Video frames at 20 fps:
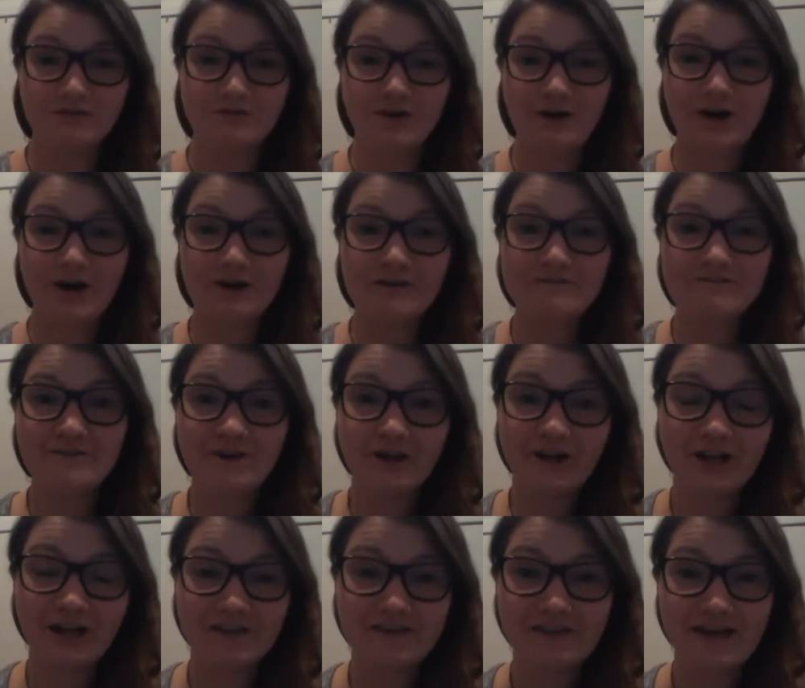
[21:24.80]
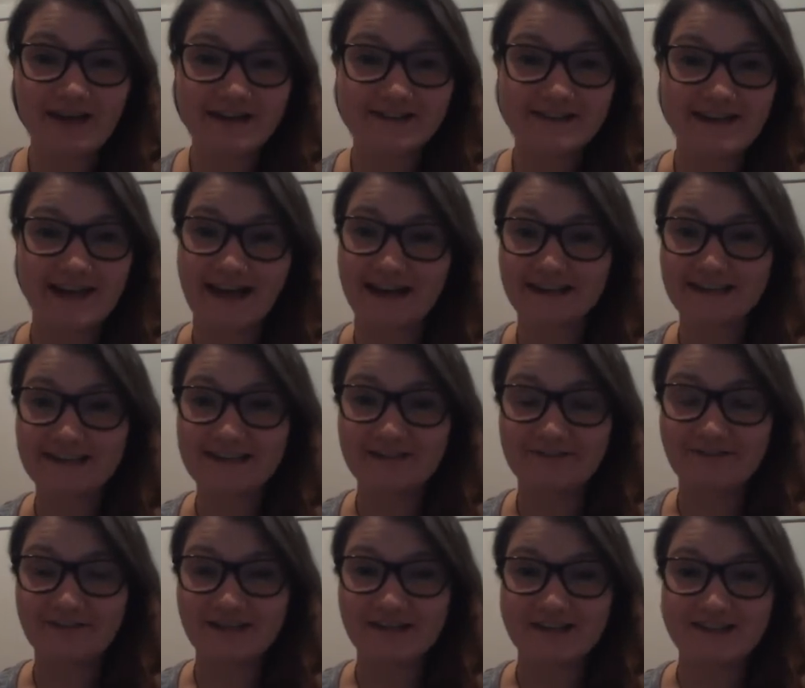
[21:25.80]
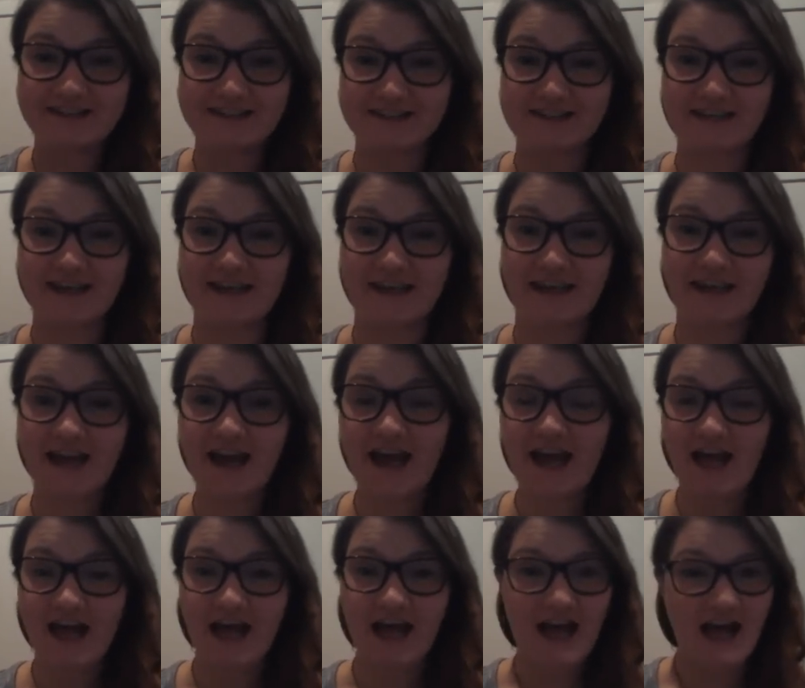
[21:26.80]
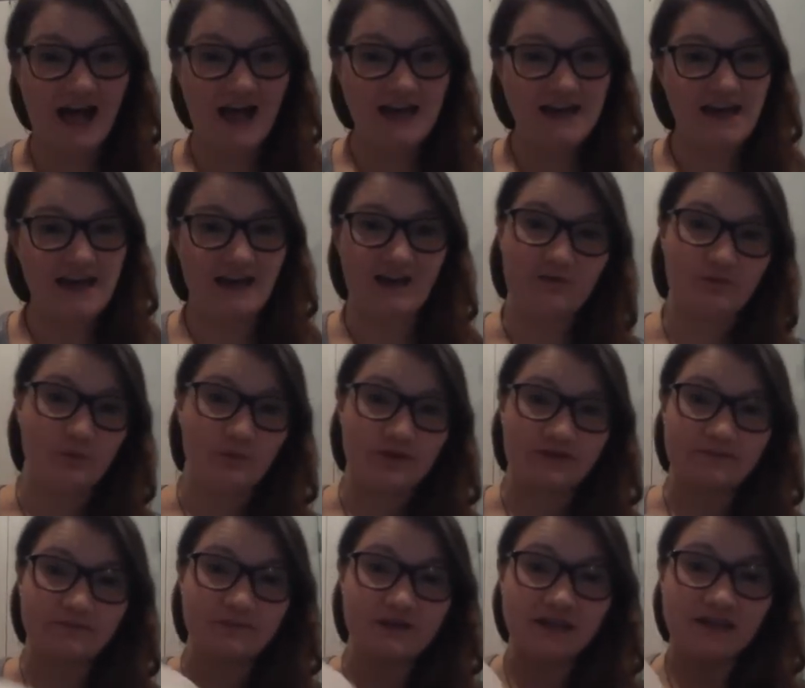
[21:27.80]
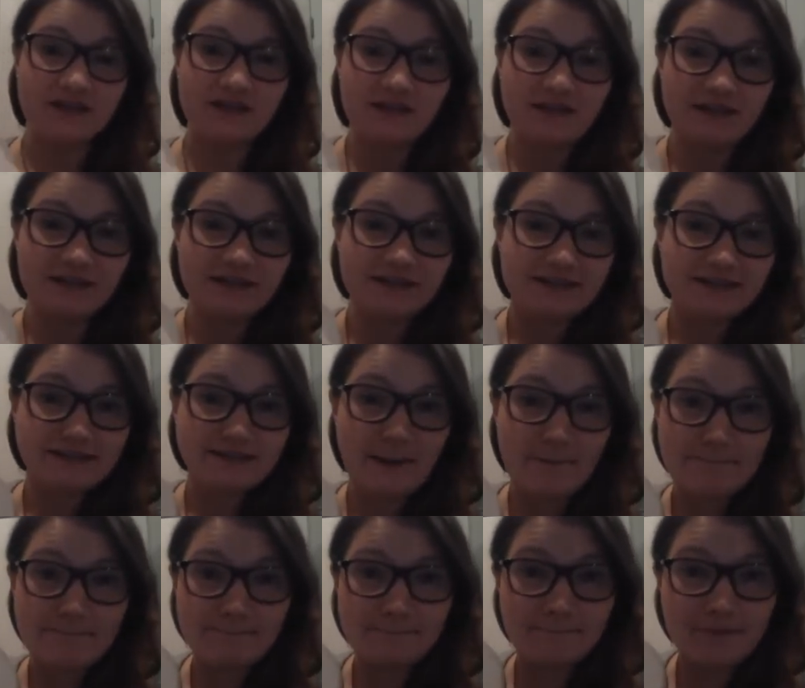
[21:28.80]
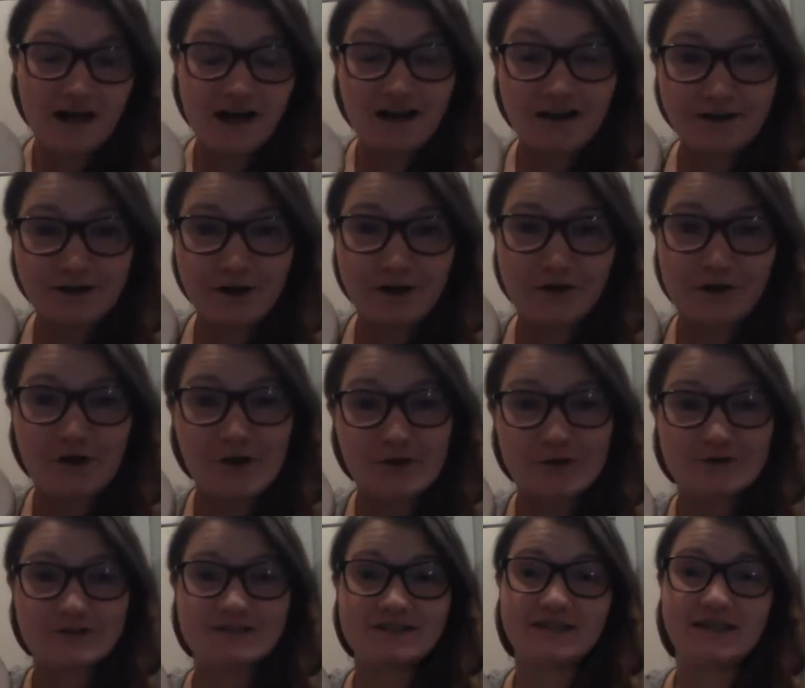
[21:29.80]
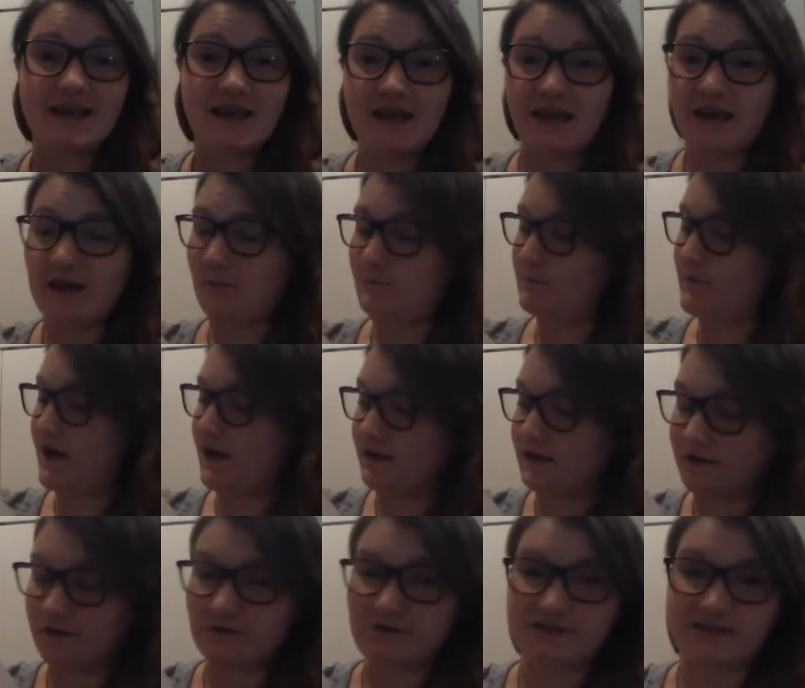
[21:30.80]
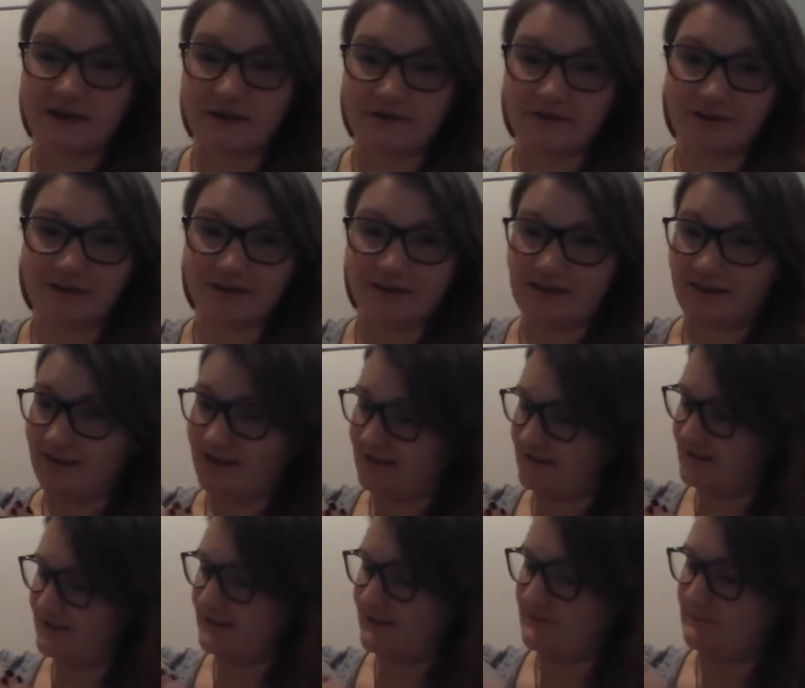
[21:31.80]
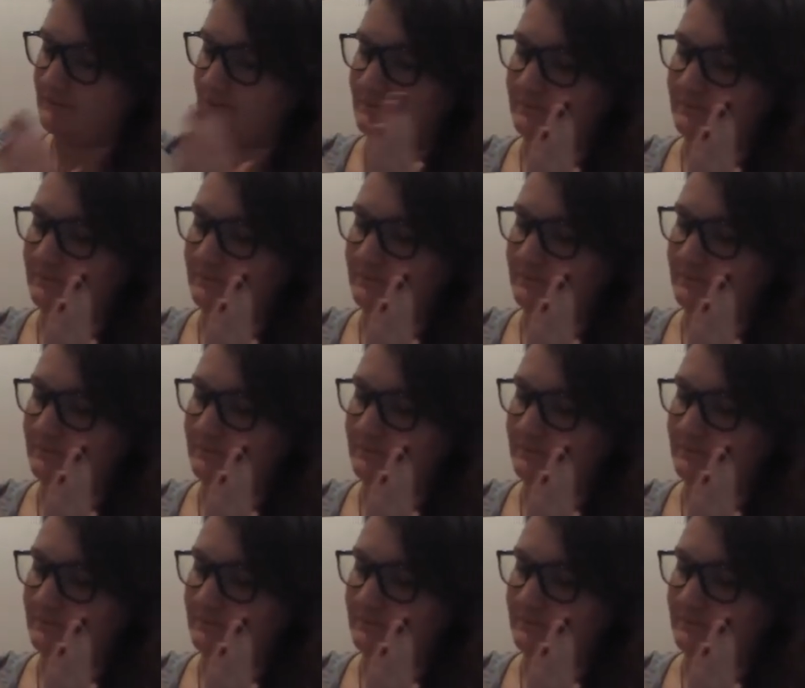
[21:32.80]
For our very last activity today, I have with me some bongos, and bongos sound like this.